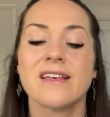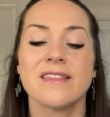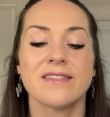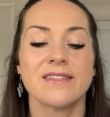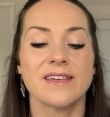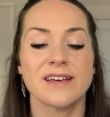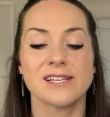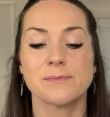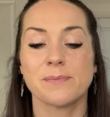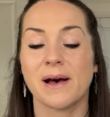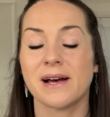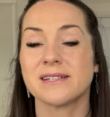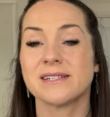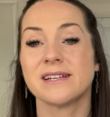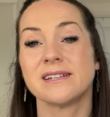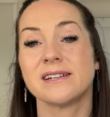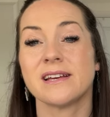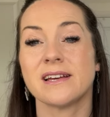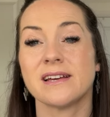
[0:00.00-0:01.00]
This
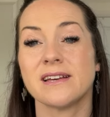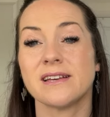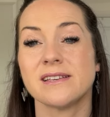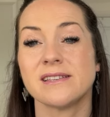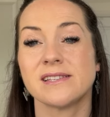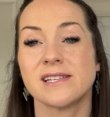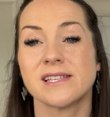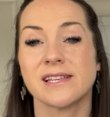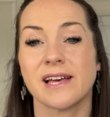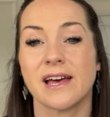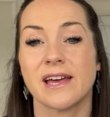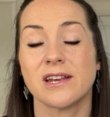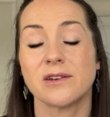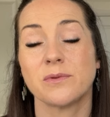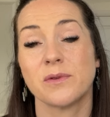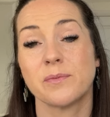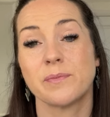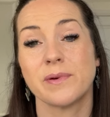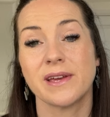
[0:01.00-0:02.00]
pattern is designed
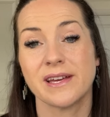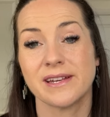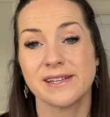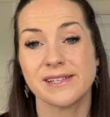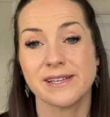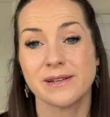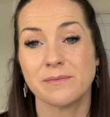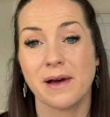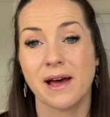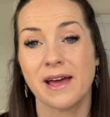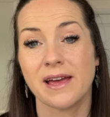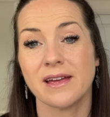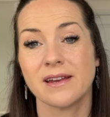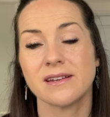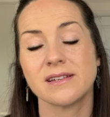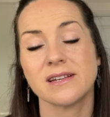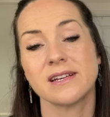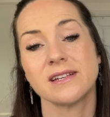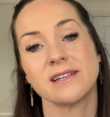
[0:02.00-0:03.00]
with beginners in
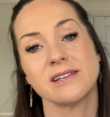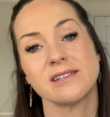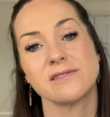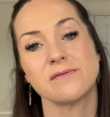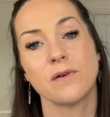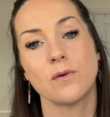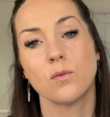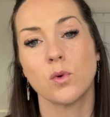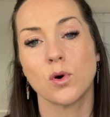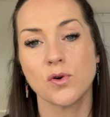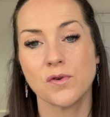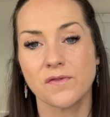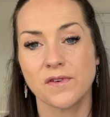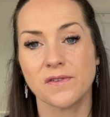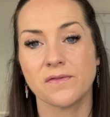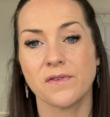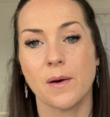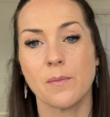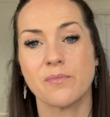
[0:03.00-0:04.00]
mind. It is for
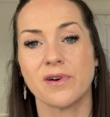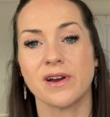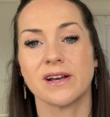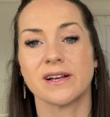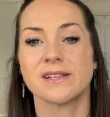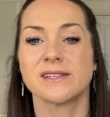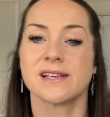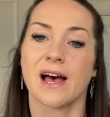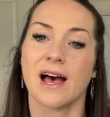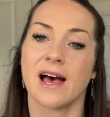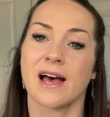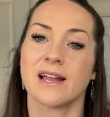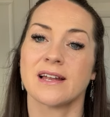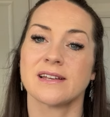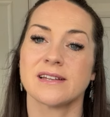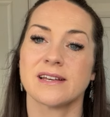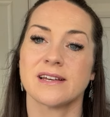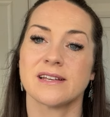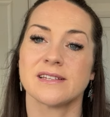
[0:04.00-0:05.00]
woven fabrics,
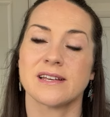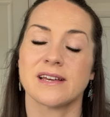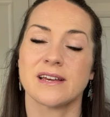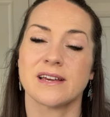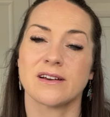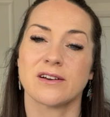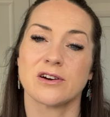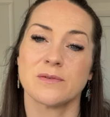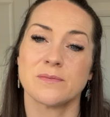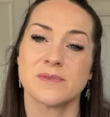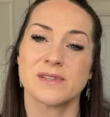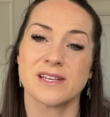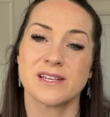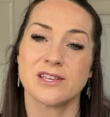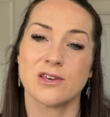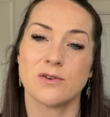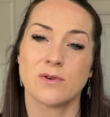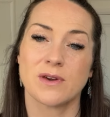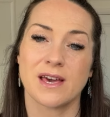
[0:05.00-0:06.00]
and it comes in
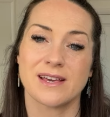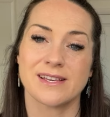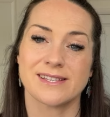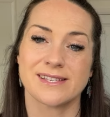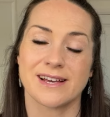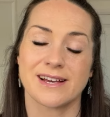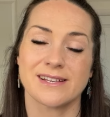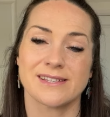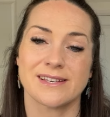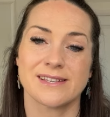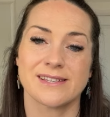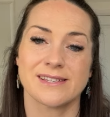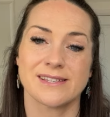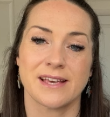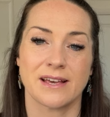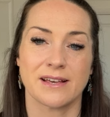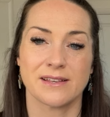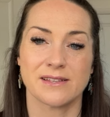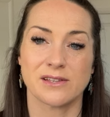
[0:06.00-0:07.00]
U K sizes
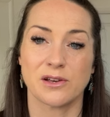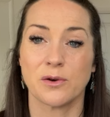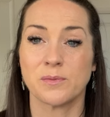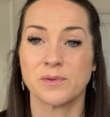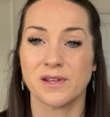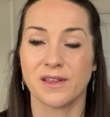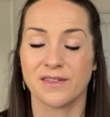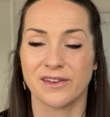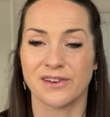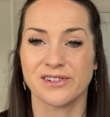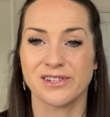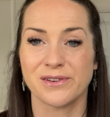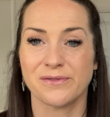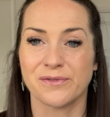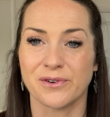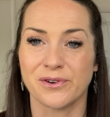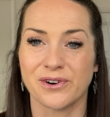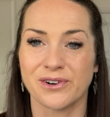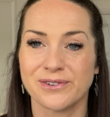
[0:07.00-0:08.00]
six up to
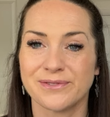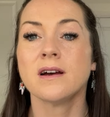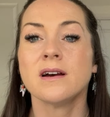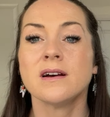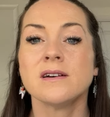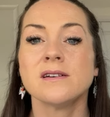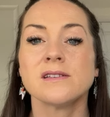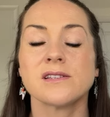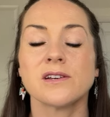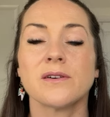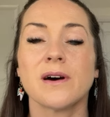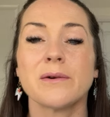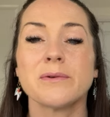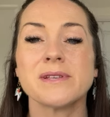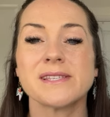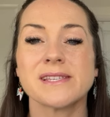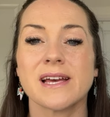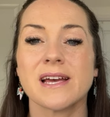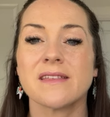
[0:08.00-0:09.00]
thirty-four. So I
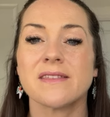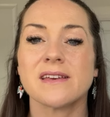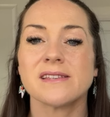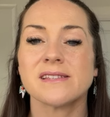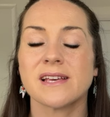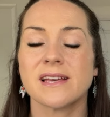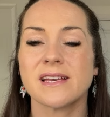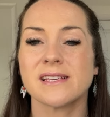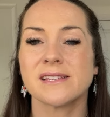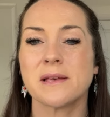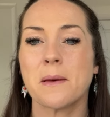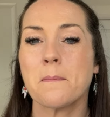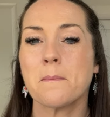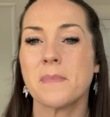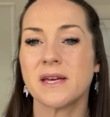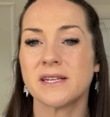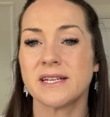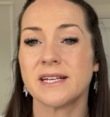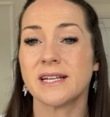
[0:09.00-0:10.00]
would say this is a
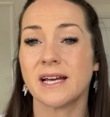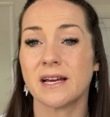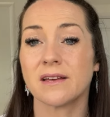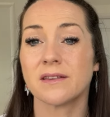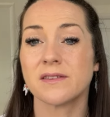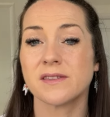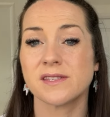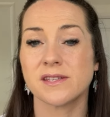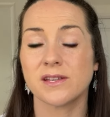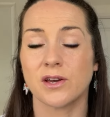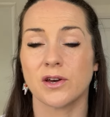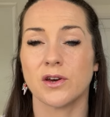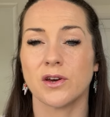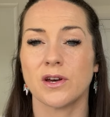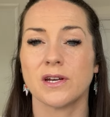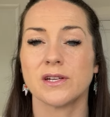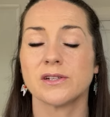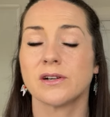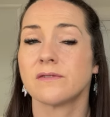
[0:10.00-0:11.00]
midi length
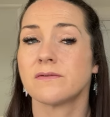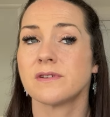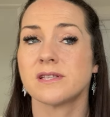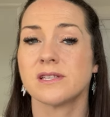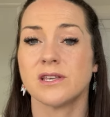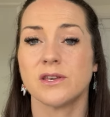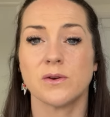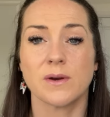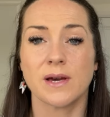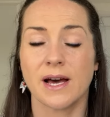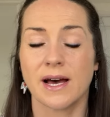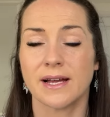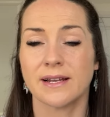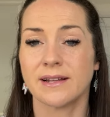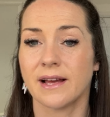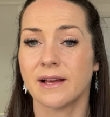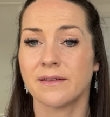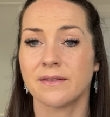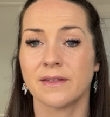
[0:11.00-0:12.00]
skirt. Obviously you can
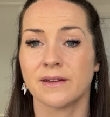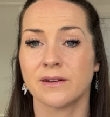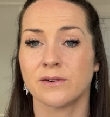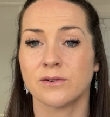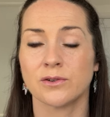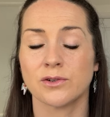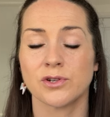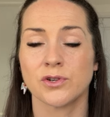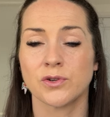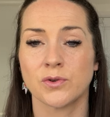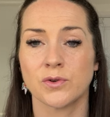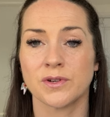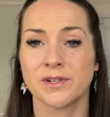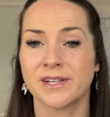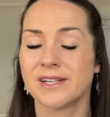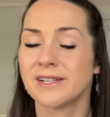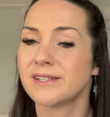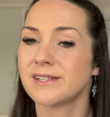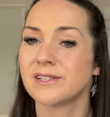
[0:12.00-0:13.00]
lengthen it or shorten
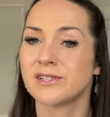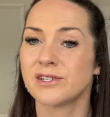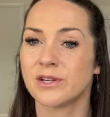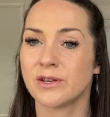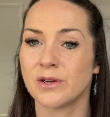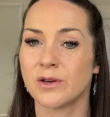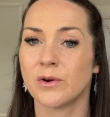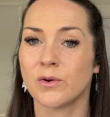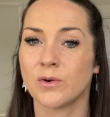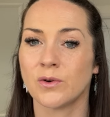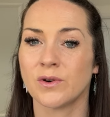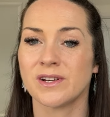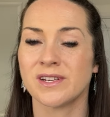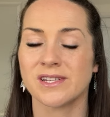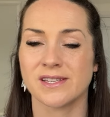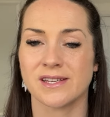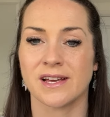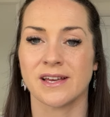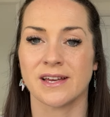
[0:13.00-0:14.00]
it to your
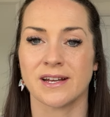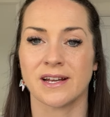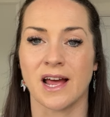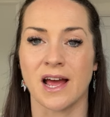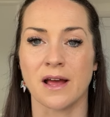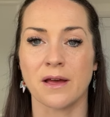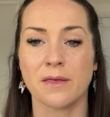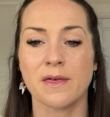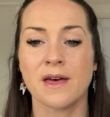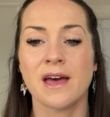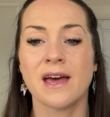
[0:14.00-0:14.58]
desired length.